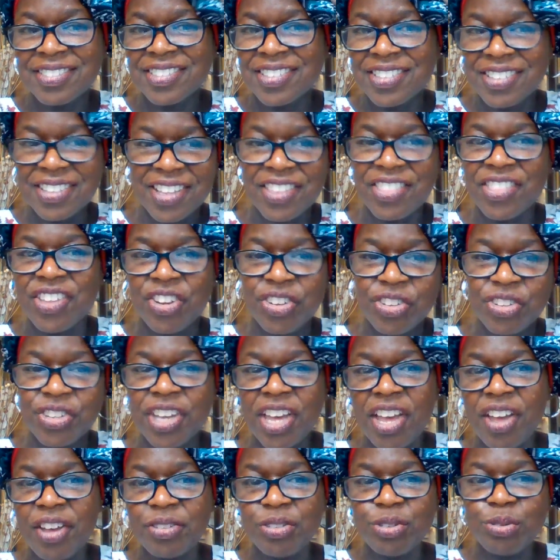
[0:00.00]
And there you
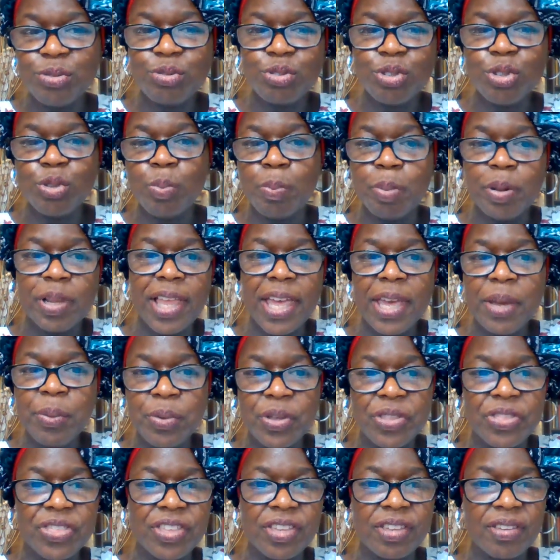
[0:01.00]
go. You play
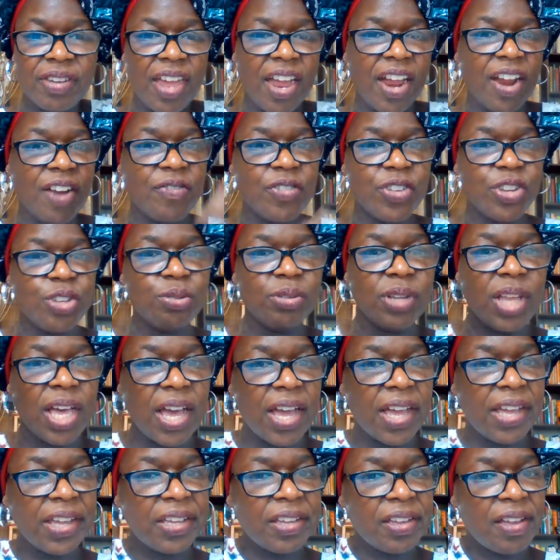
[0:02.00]
with it however you
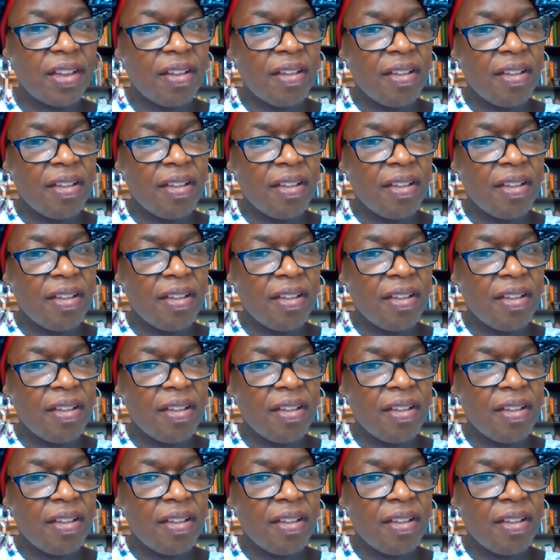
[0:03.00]
like.